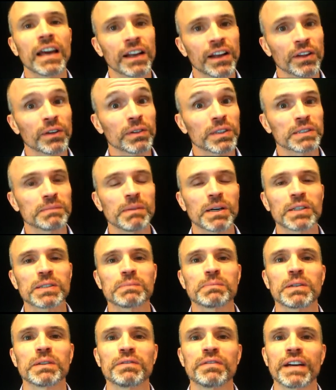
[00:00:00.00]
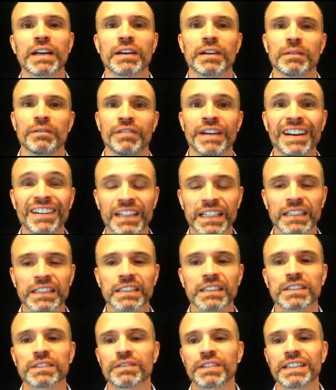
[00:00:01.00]
In other words, multiple
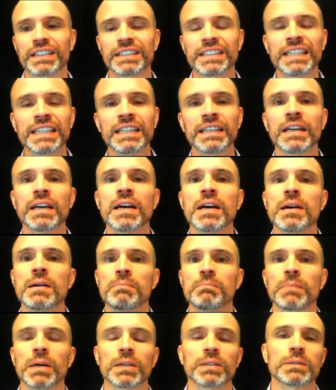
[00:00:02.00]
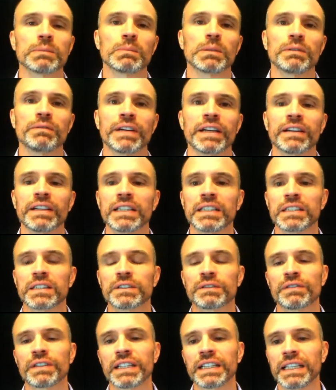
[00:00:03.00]
variants for the T, multiple
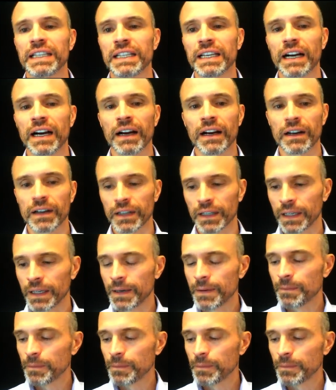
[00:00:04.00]
variants for the ER.